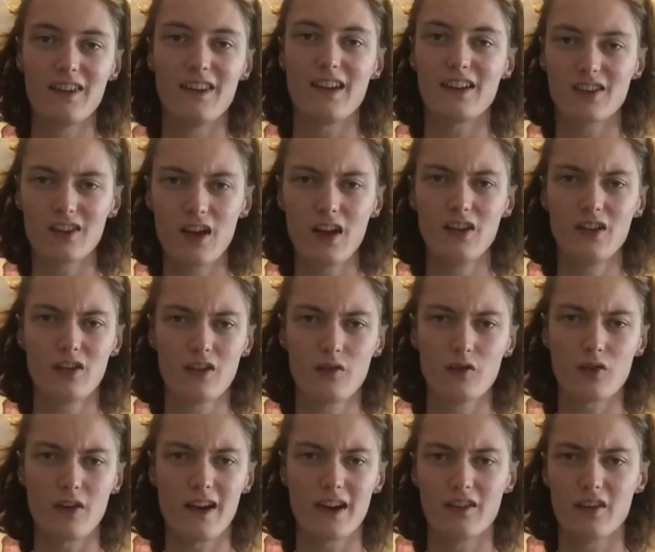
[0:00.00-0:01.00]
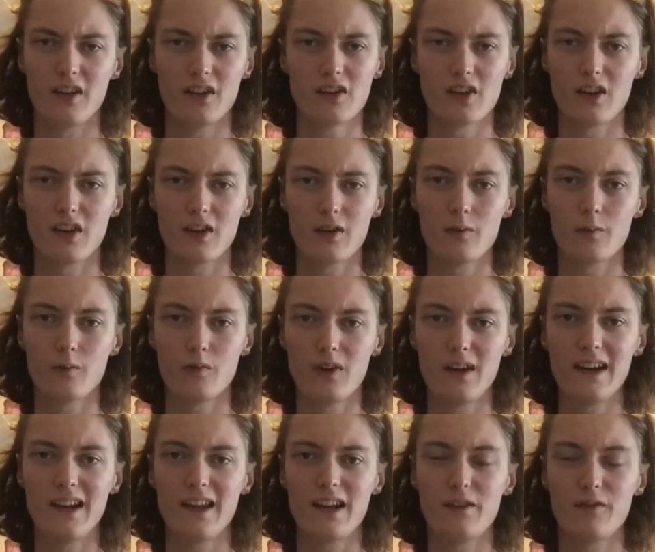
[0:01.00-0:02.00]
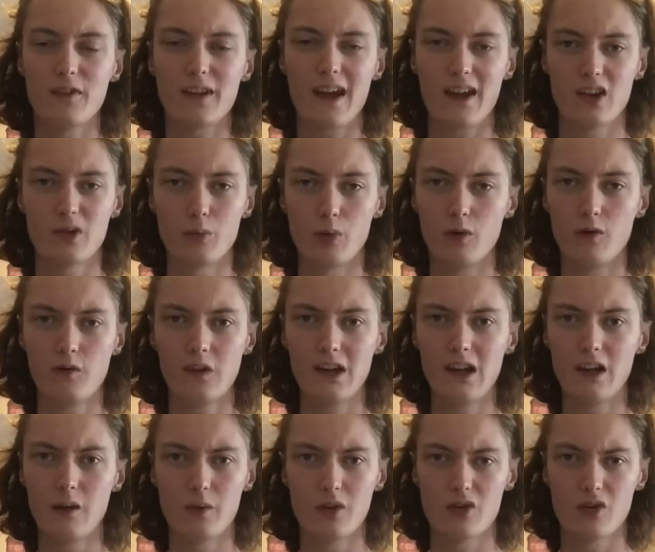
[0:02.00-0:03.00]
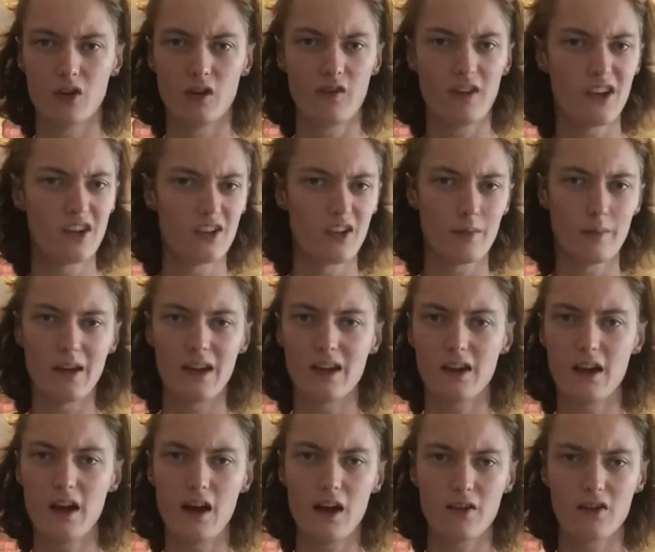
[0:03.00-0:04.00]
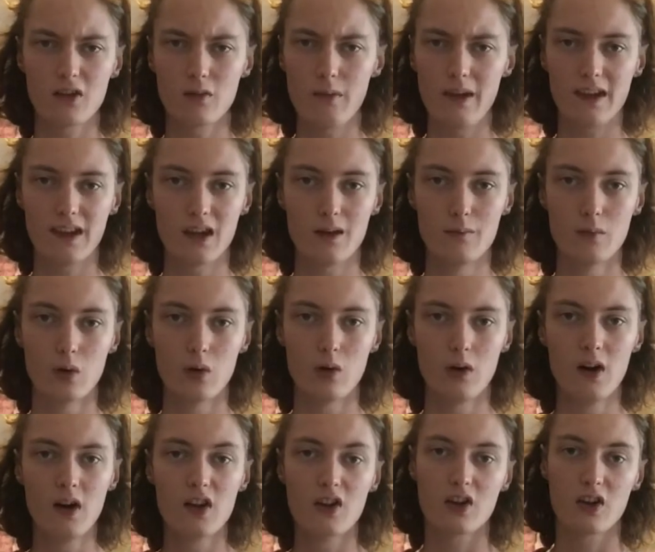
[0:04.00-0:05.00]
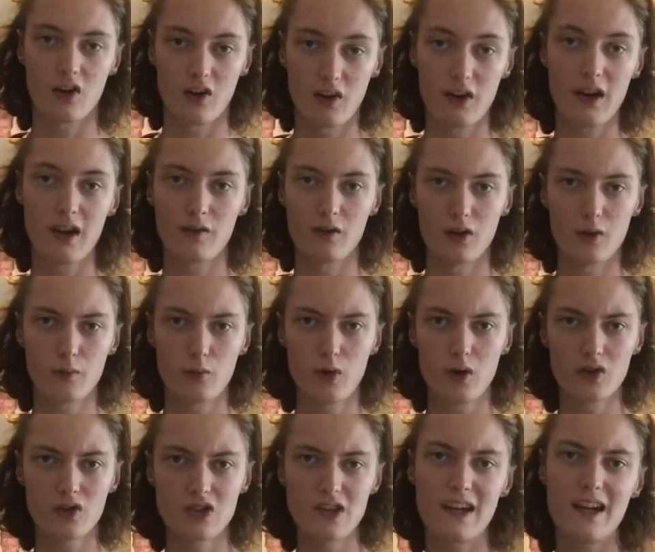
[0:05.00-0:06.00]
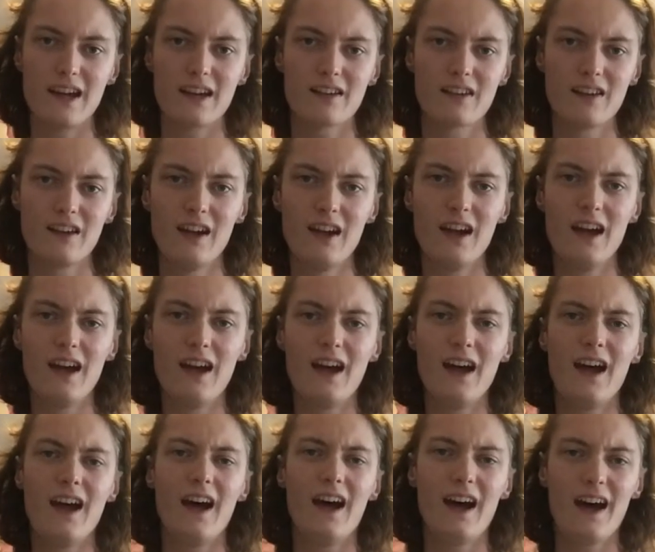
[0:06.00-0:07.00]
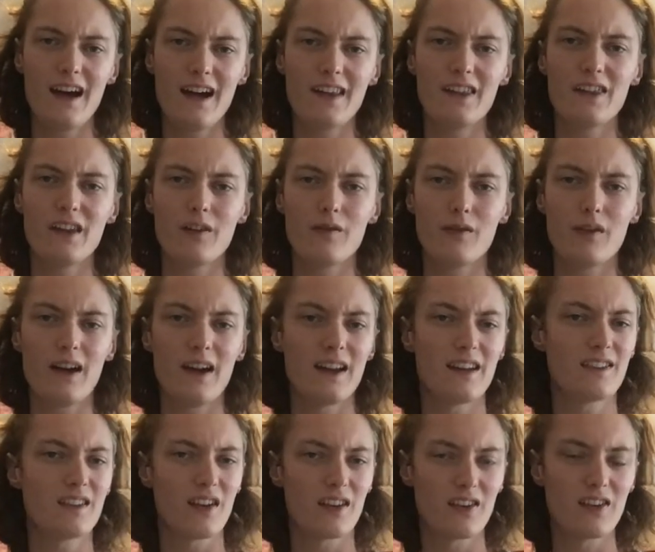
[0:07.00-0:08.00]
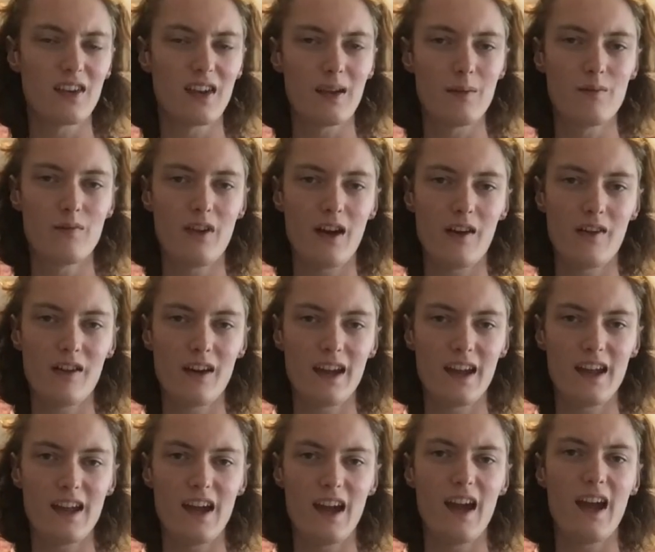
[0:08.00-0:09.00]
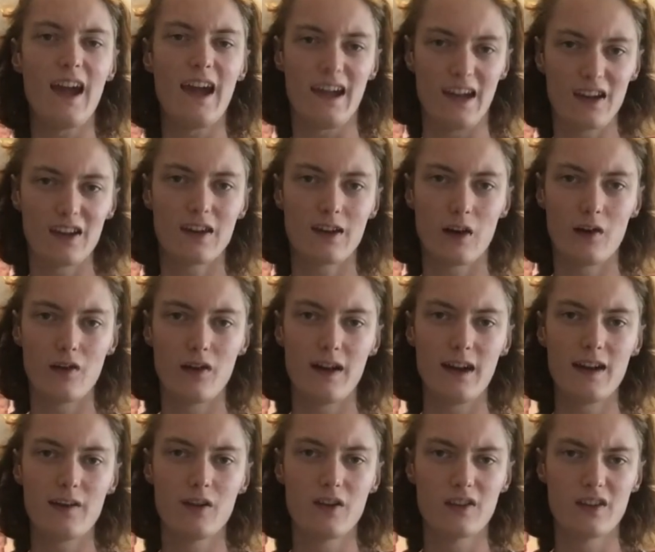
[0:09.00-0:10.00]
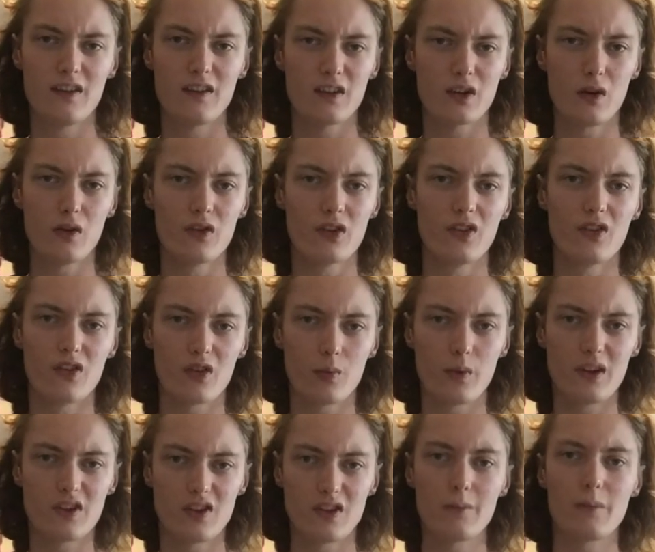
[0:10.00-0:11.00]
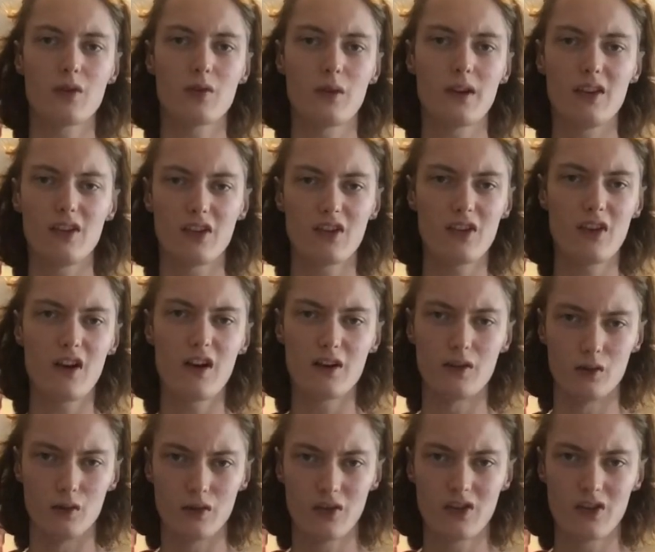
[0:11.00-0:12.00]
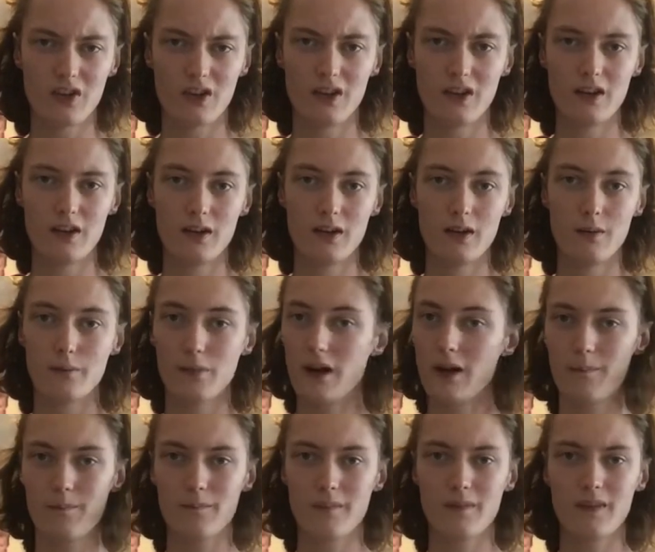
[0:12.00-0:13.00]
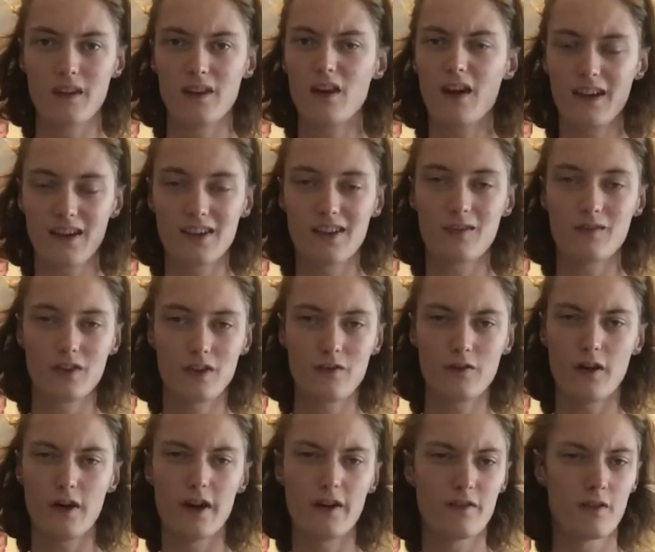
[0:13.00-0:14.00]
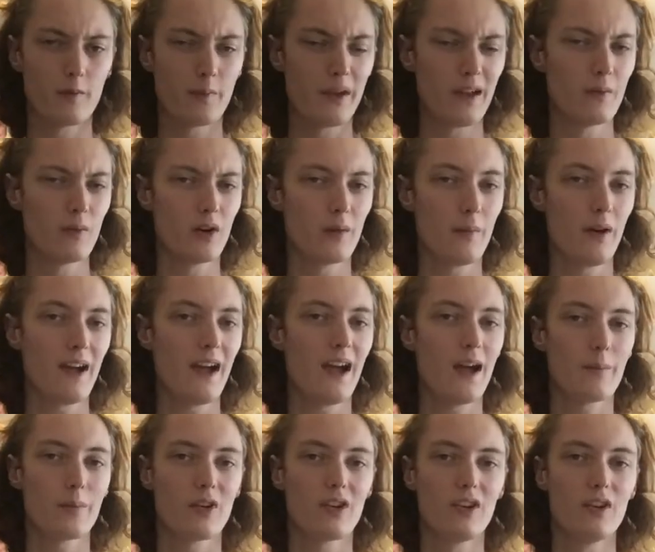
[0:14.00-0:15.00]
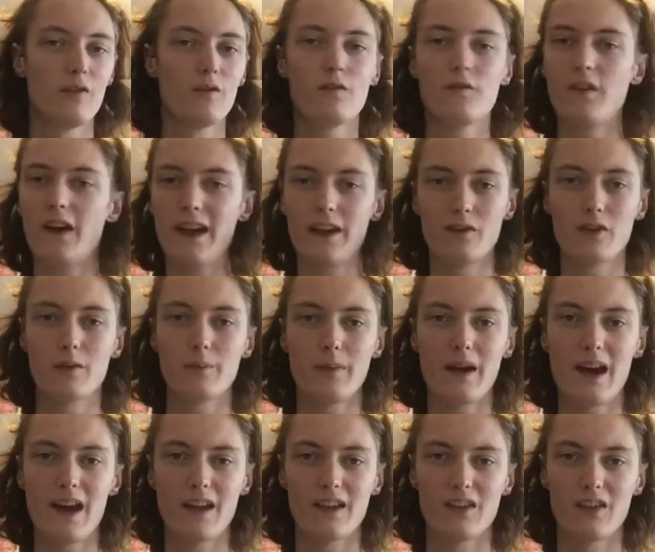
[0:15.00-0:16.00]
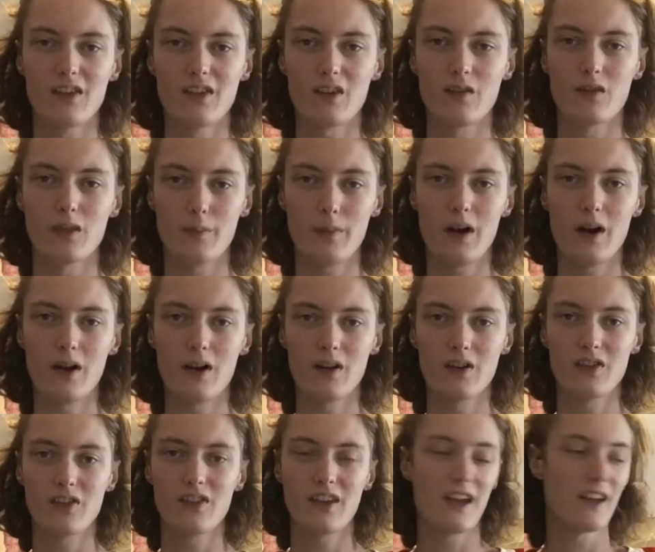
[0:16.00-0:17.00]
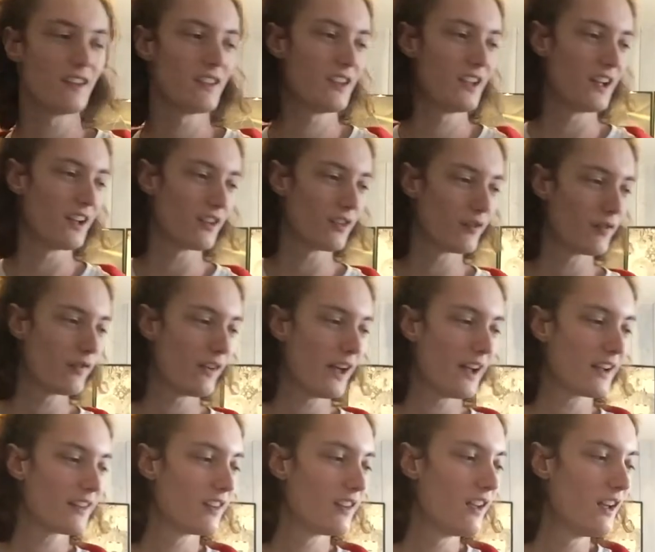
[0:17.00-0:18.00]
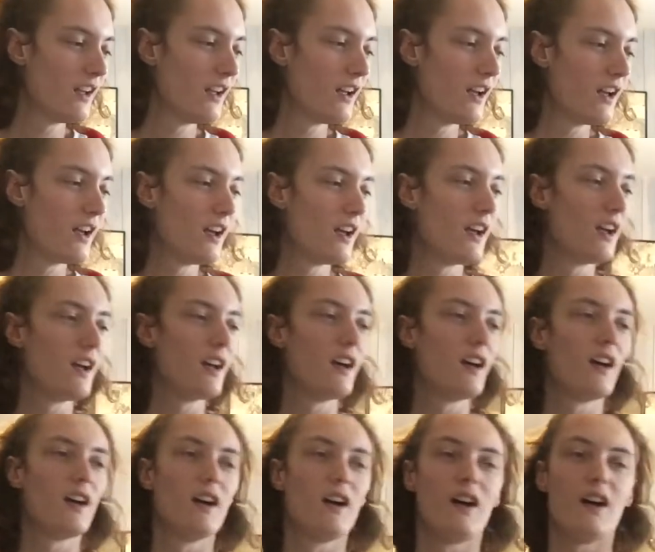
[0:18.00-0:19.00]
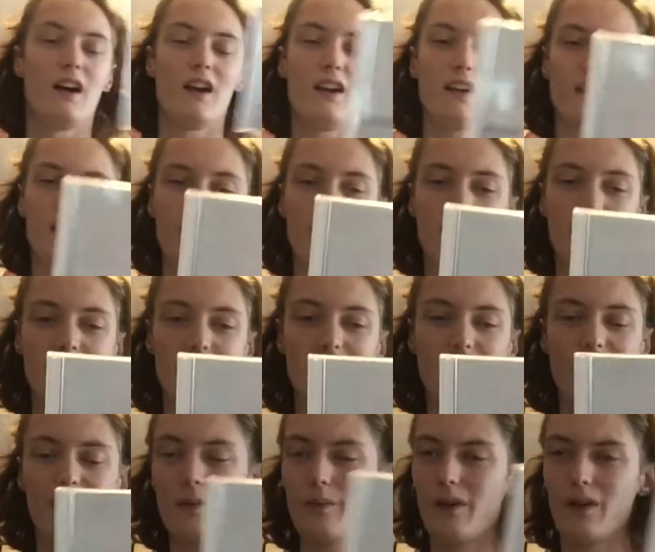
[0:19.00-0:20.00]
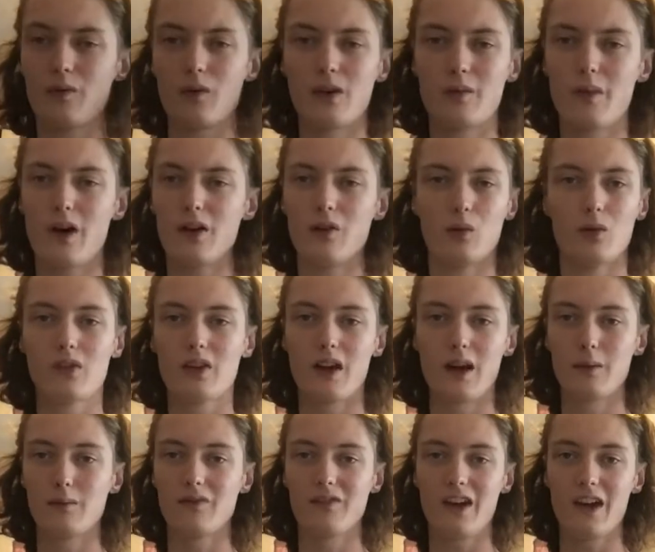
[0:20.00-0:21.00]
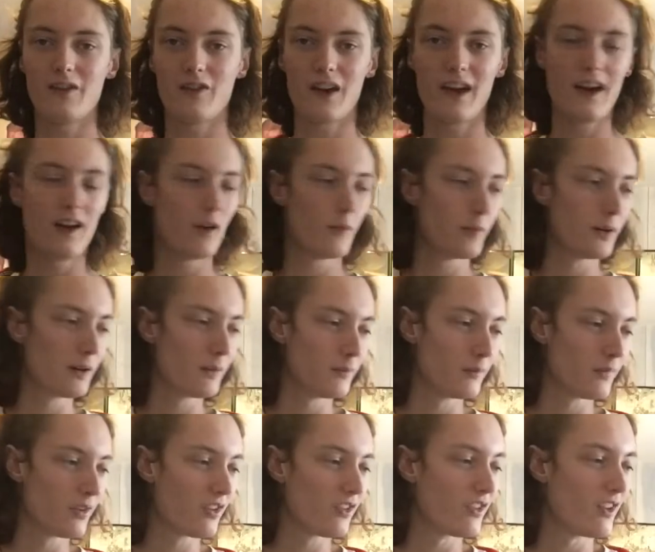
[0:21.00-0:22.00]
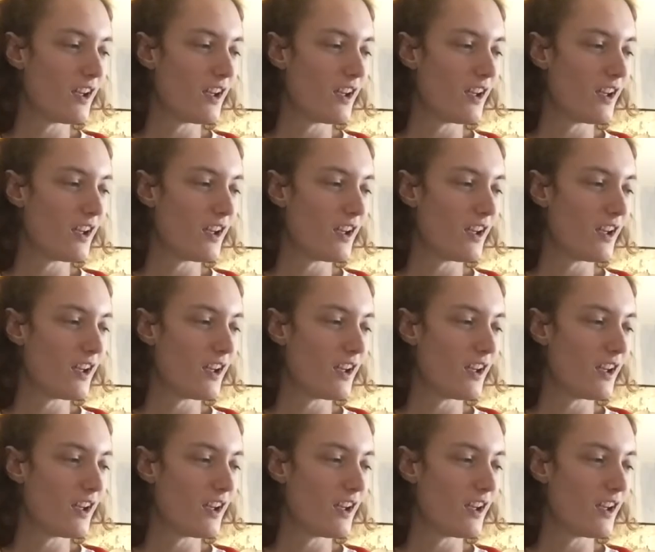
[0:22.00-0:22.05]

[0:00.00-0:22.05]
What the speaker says: there's tons of tracks that are just really forgettable filler, which could have easily been cut to make it a more coherent project. And it does seem very incoherent in the constant switching between styles. But the 1975 have been one of my absolute favourite bands of the past 10 years. In fact, I Like It When You Sleep is one of my all-time favourite albums,